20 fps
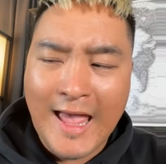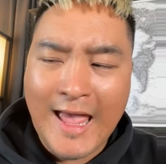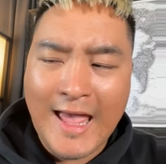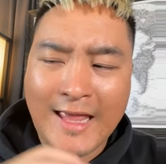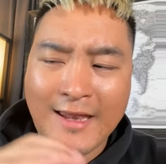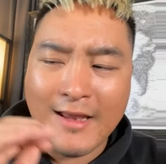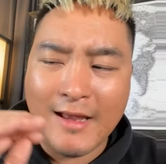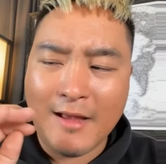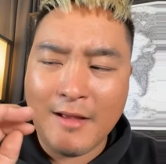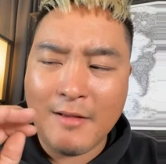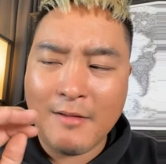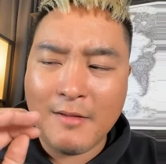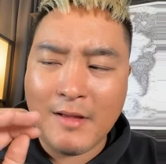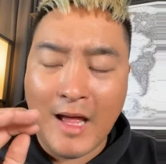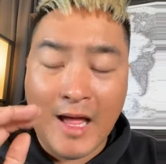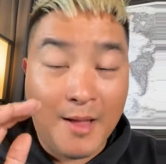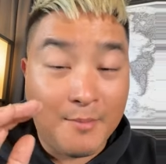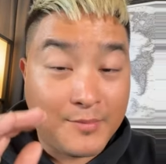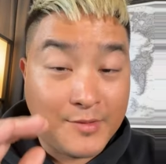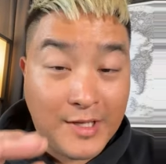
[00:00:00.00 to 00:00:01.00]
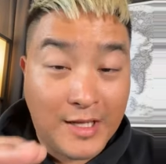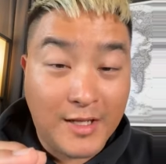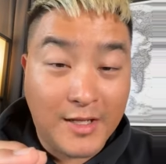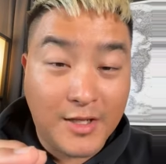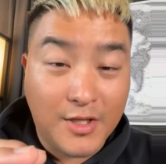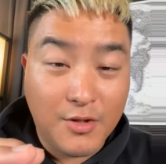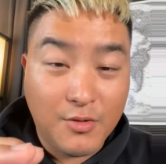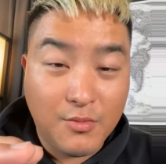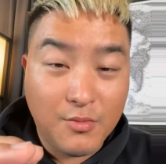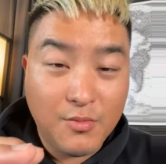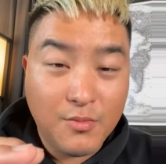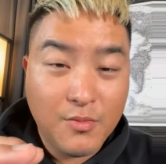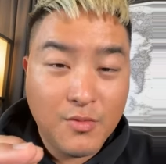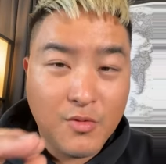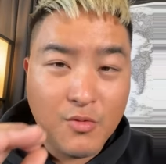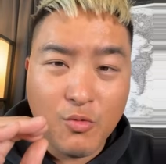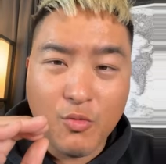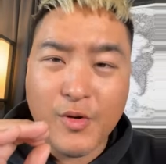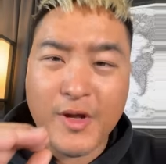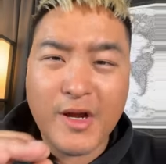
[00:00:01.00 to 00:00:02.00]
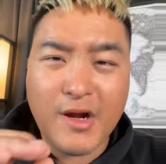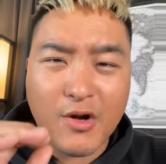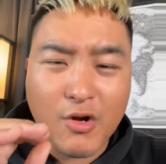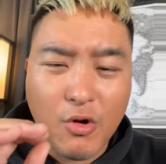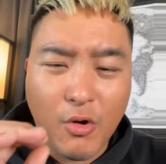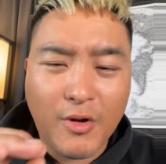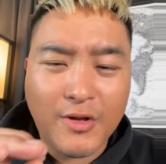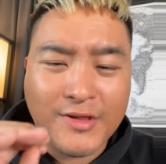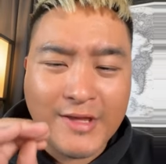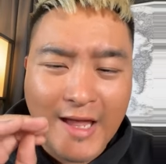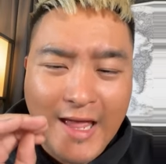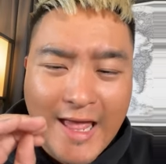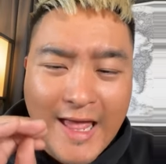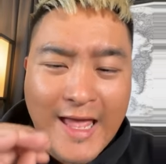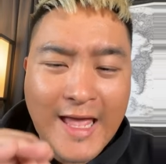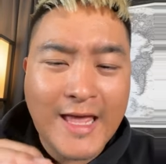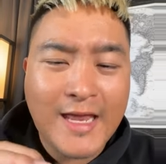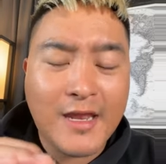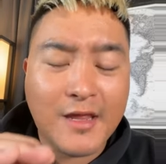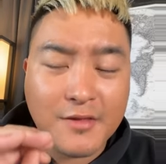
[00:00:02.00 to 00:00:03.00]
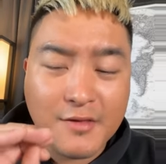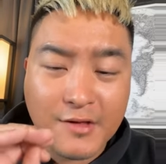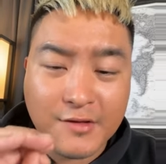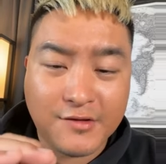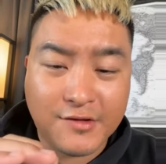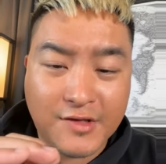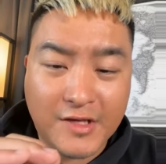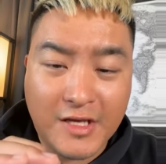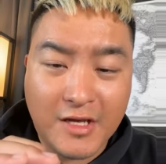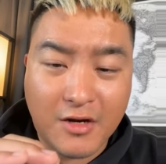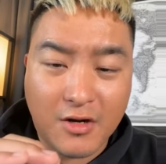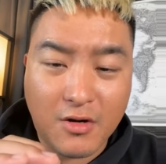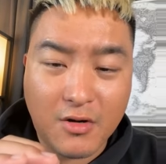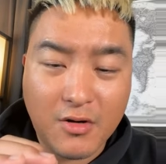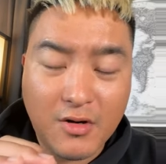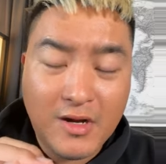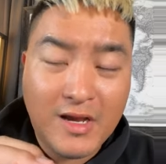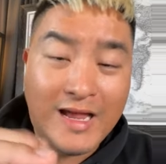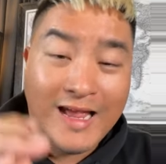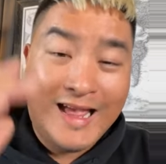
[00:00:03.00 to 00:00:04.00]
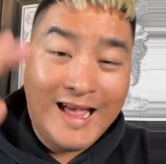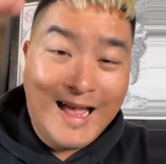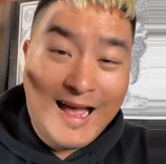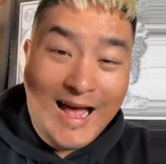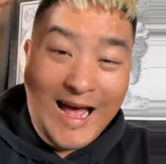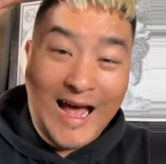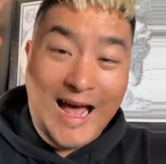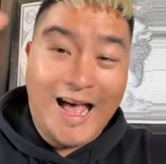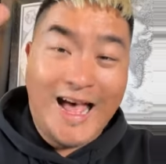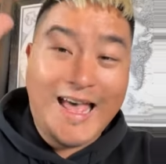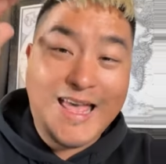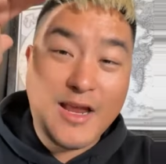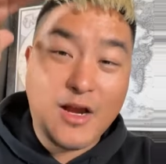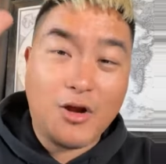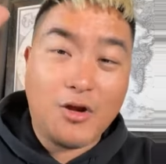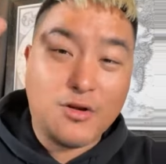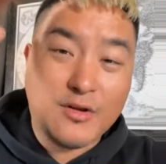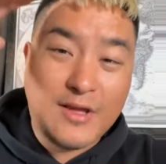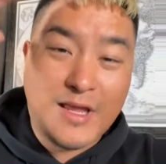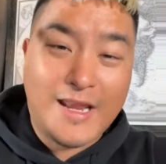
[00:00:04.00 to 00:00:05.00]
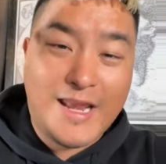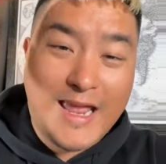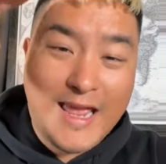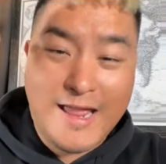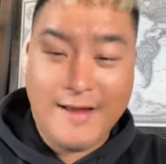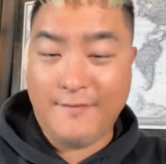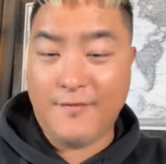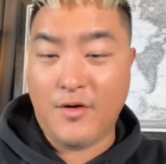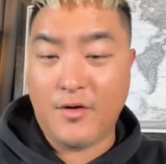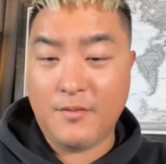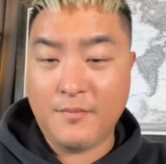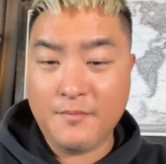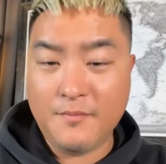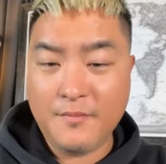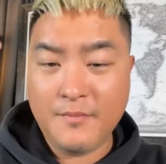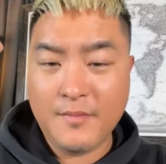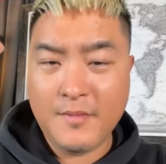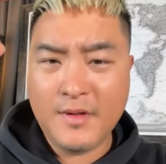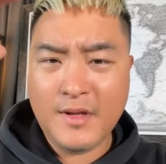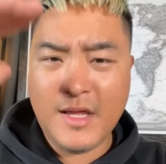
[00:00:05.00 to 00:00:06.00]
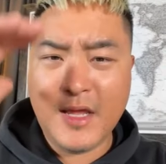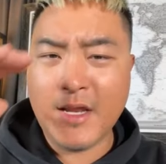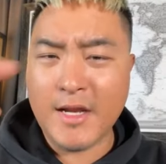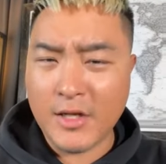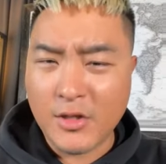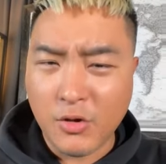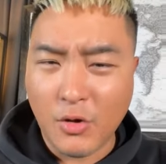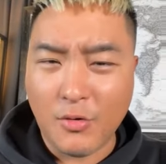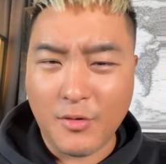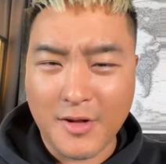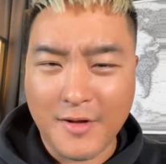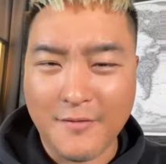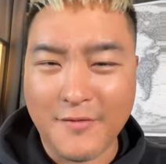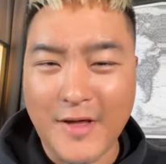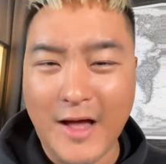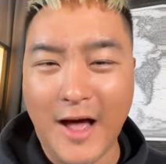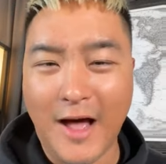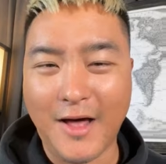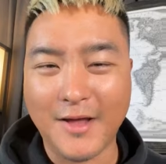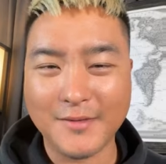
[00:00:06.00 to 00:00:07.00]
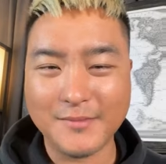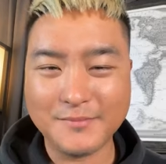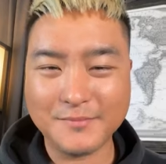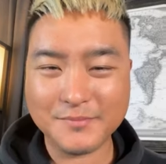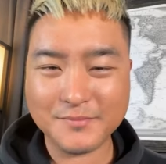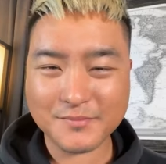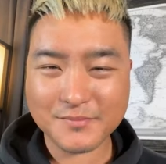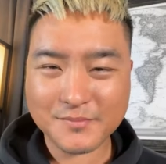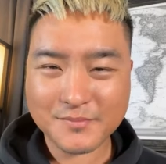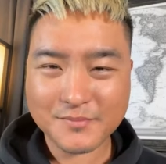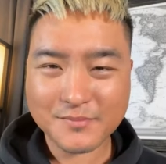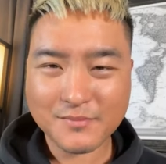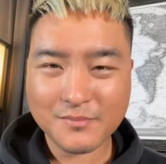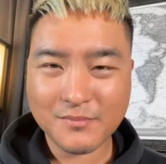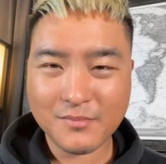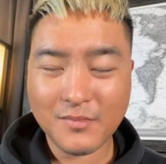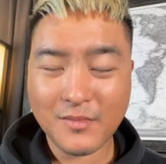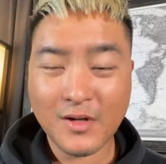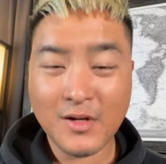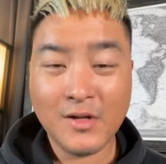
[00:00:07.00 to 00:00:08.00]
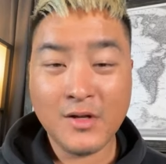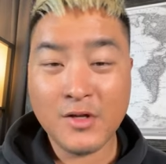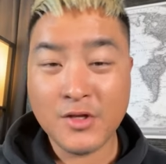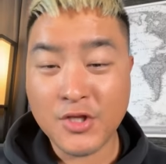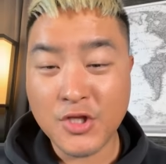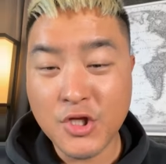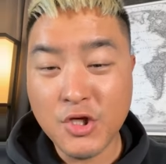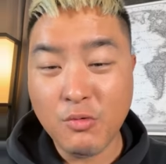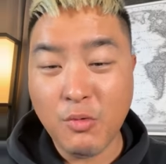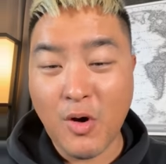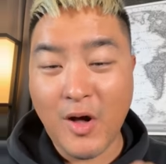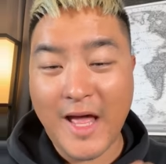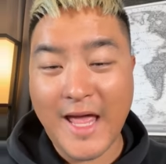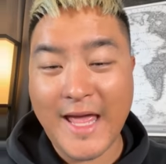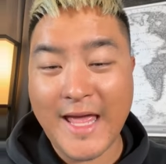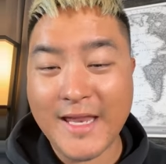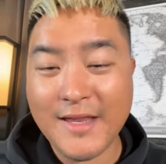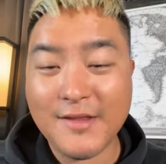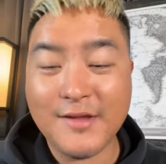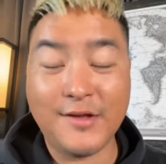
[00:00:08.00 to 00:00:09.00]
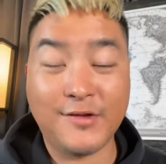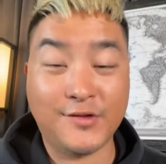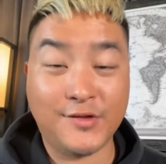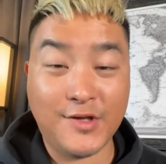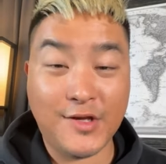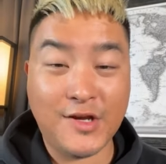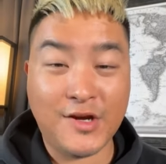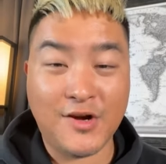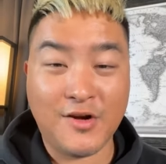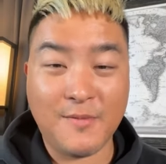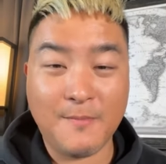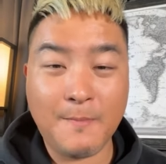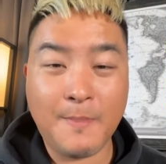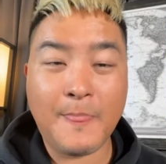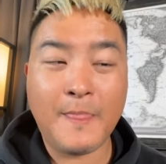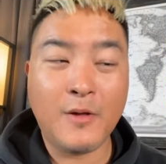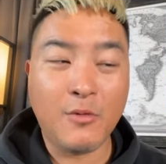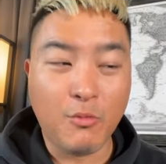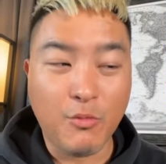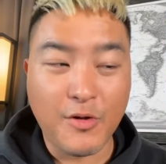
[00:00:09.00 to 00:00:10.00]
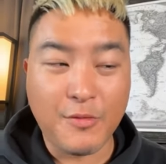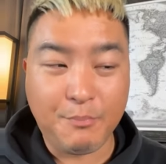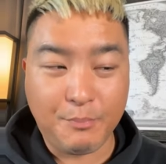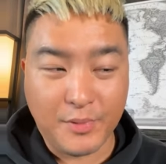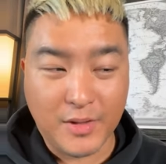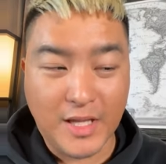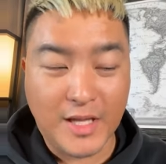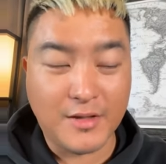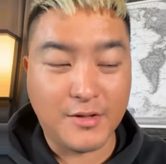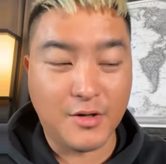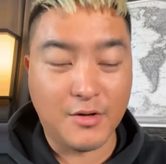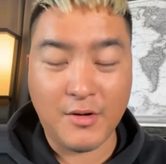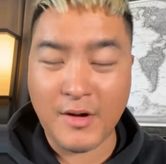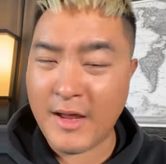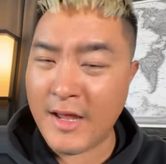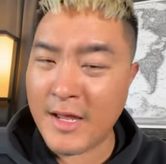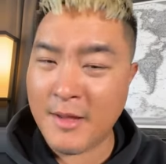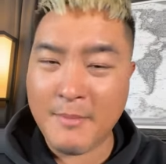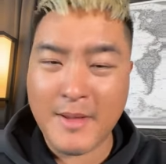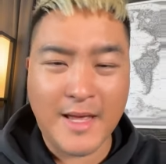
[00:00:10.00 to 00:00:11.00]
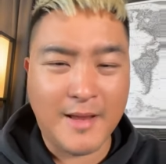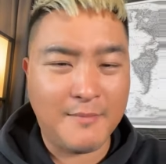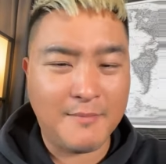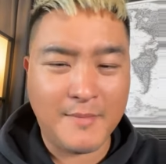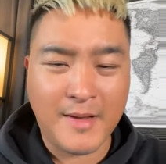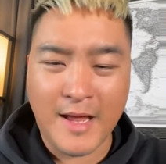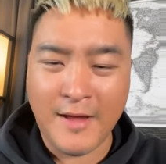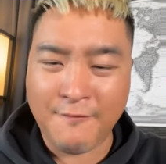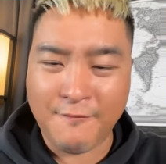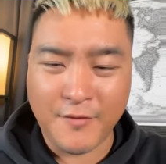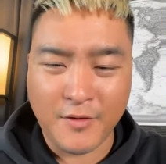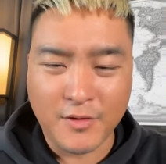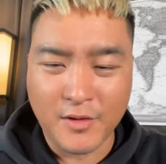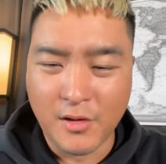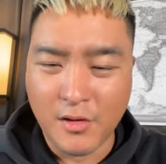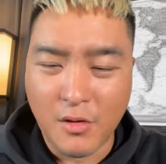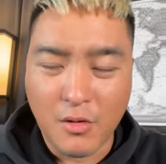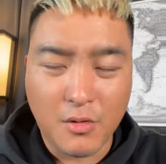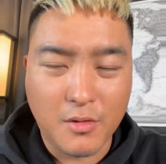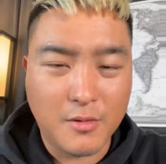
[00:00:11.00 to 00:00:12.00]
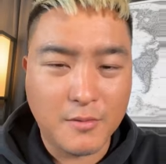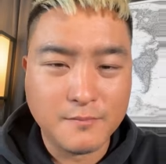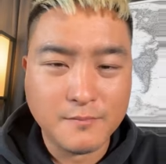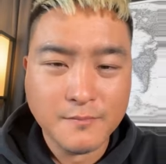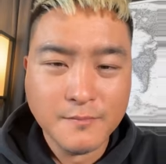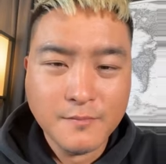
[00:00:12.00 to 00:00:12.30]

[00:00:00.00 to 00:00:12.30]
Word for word: And I'm telling you, we are going to end this year higher than ever in the glory of God. You will end this year with plunder. Amen. I feel the Lord.